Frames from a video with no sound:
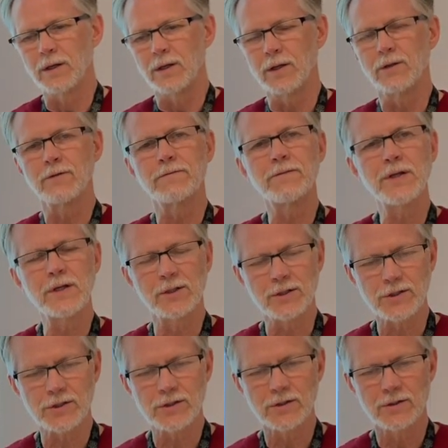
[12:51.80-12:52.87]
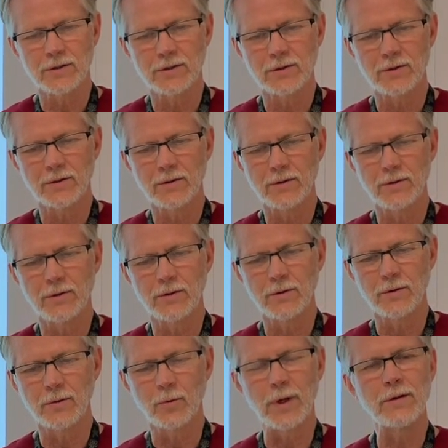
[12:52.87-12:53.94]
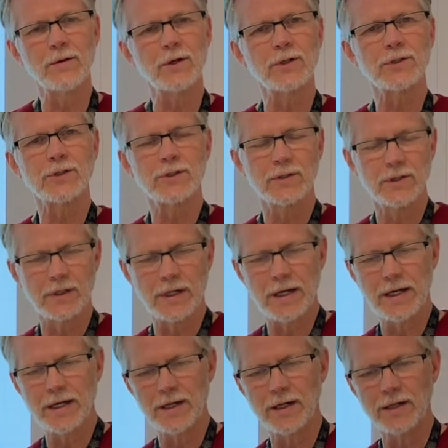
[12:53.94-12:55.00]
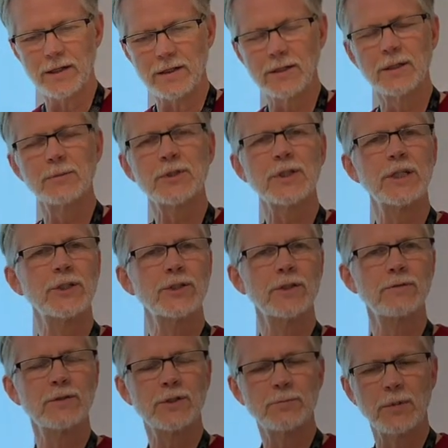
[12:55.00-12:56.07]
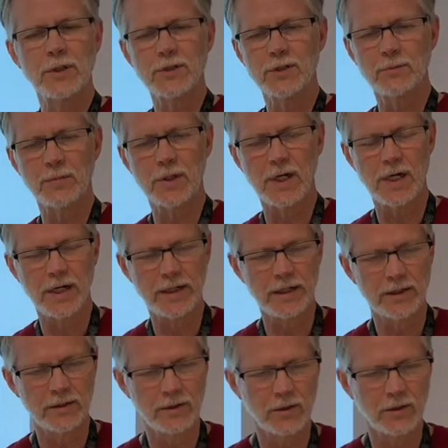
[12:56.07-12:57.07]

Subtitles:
In the fetus, when there's a limitation of its blood supply,